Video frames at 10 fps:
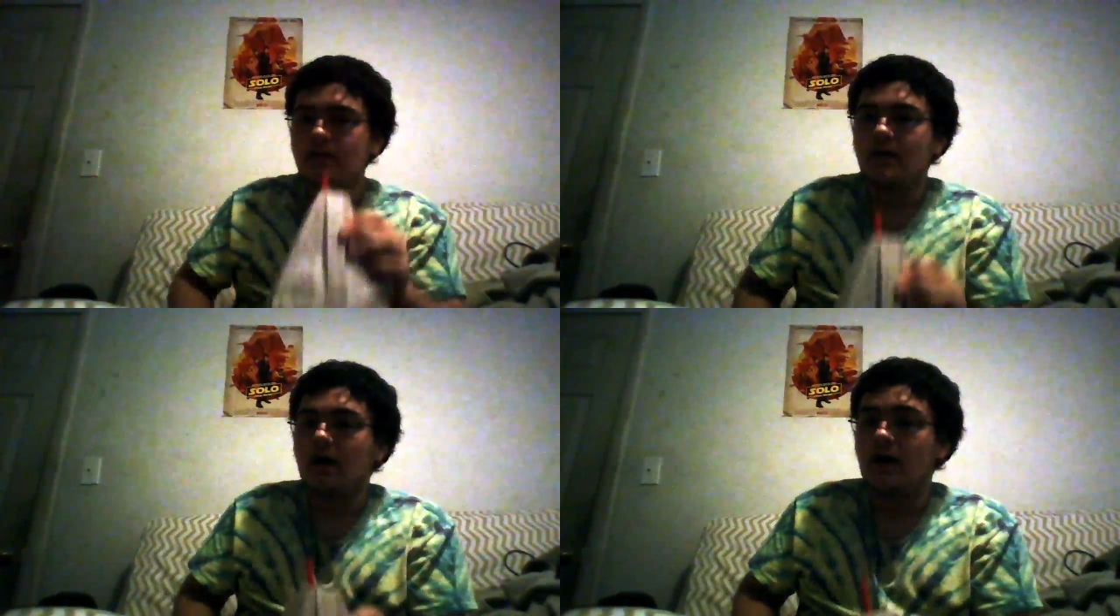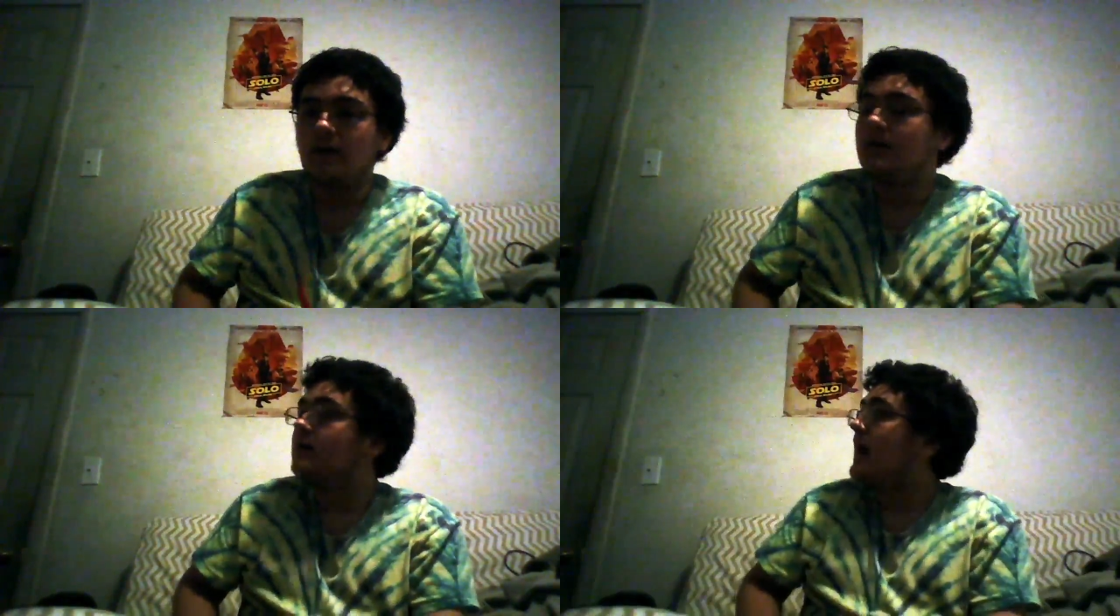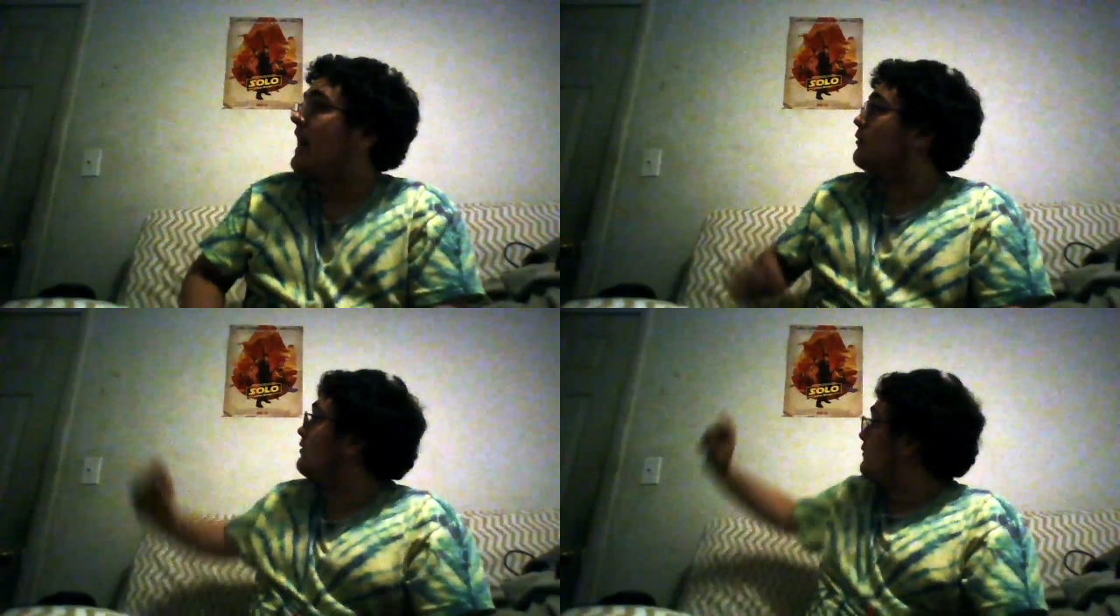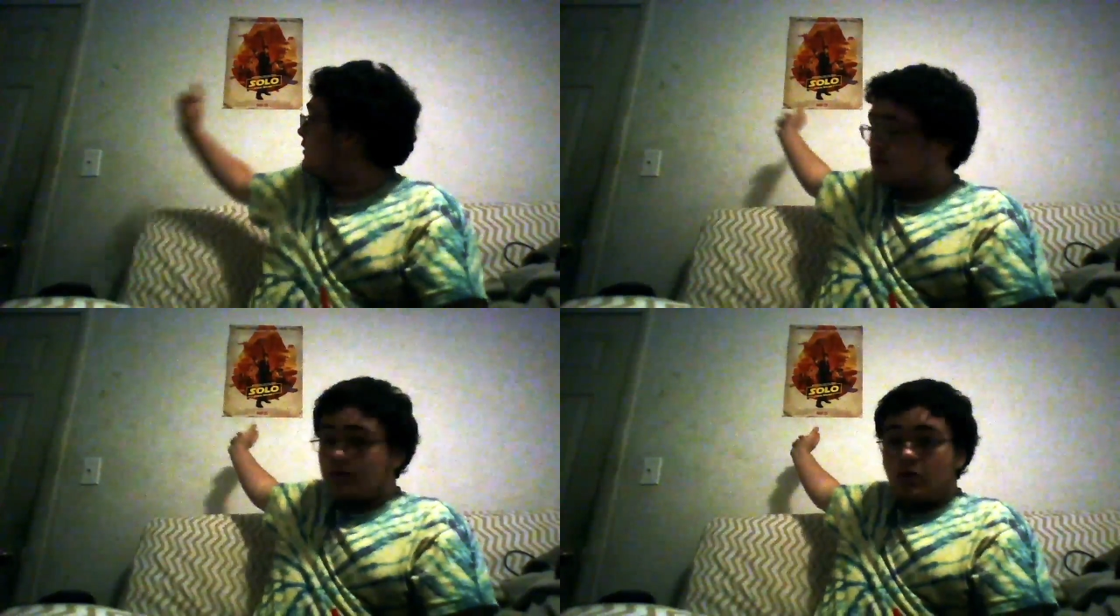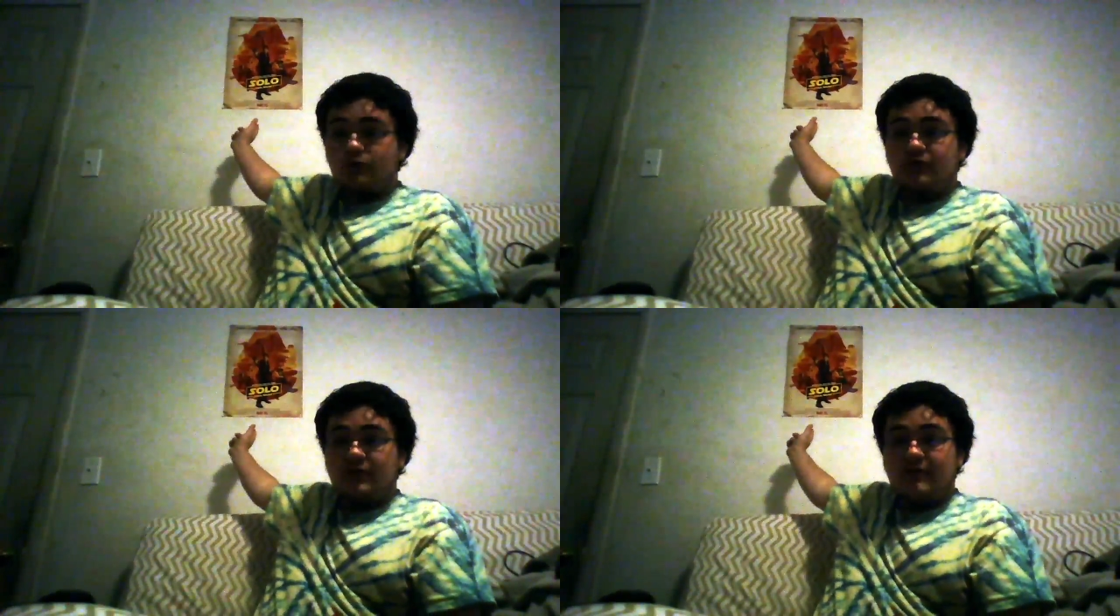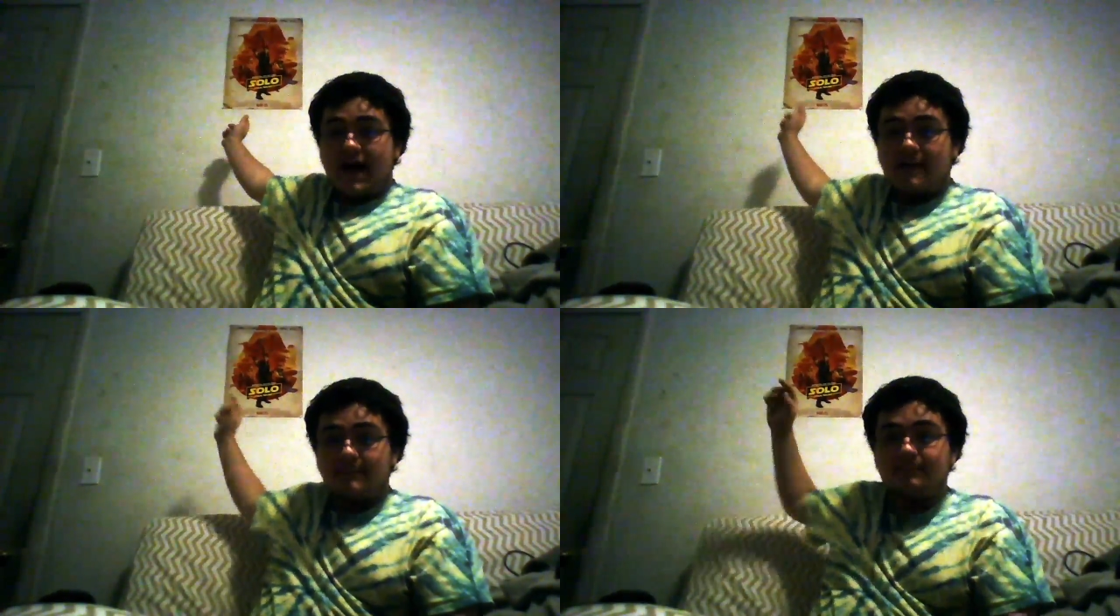uh, God, I wouldn't want to go see that.